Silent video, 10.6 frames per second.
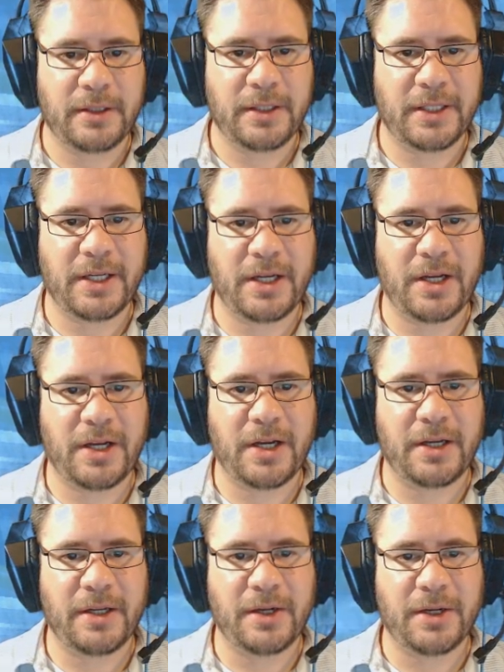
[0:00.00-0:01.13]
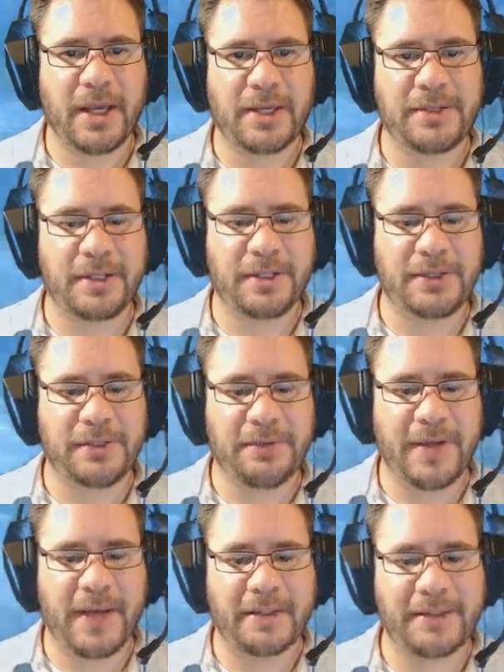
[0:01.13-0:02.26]
Ah, okay, it's a little too
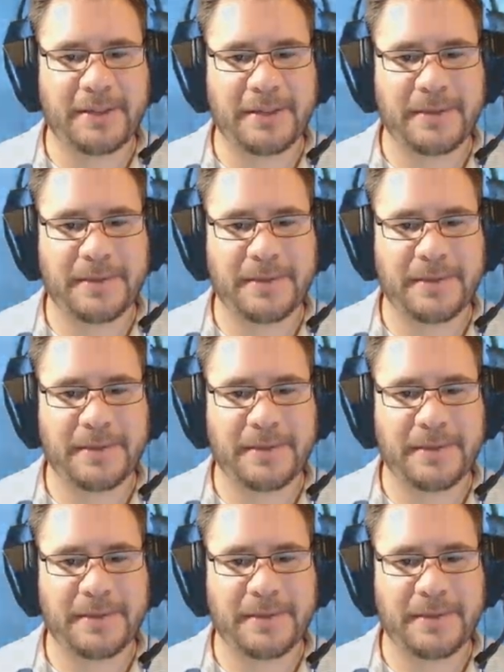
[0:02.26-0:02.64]
fast.